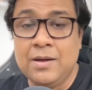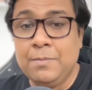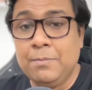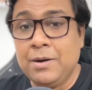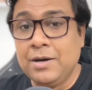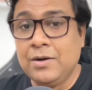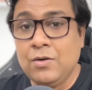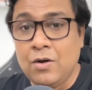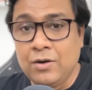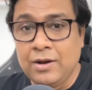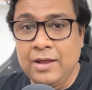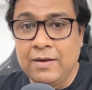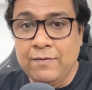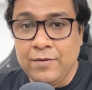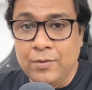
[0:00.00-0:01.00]
But not
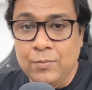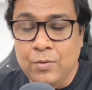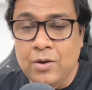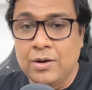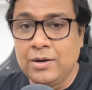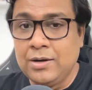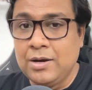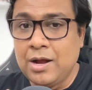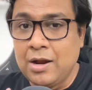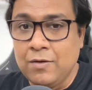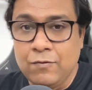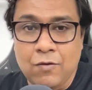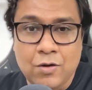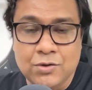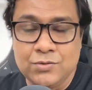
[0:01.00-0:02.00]
everyone,
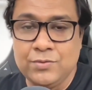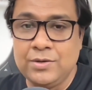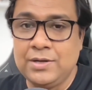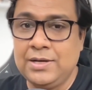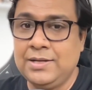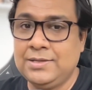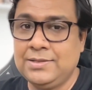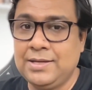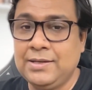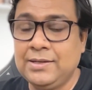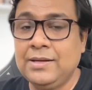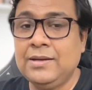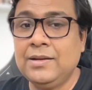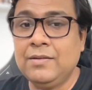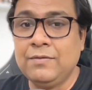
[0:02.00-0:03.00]
unfortunately, is
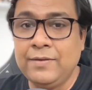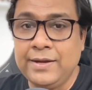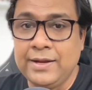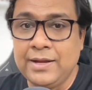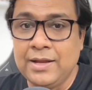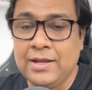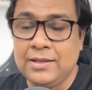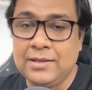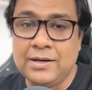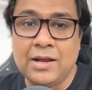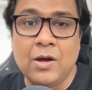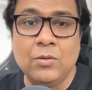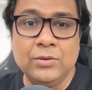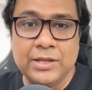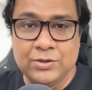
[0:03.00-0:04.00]
thinking in a way that
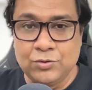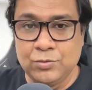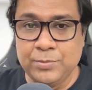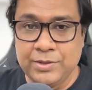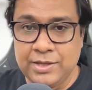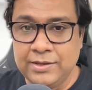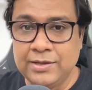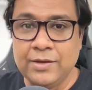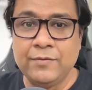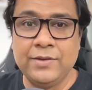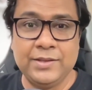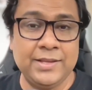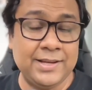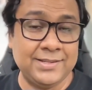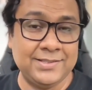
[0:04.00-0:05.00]
how they should be thinking
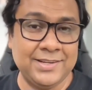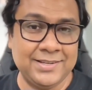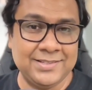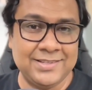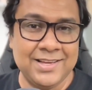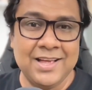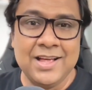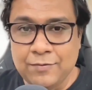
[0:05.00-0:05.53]
with Next.js.